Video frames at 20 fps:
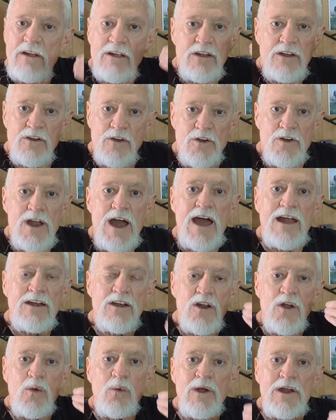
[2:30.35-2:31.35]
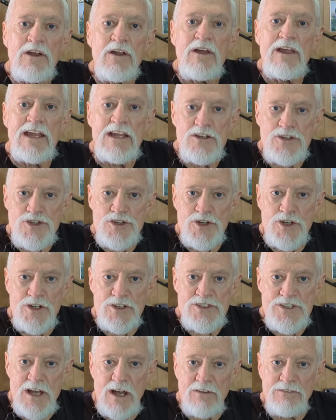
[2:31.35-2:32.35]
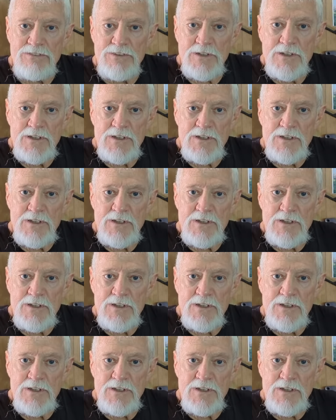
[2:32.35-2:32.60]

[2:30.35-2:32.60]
You're not going to injure yourself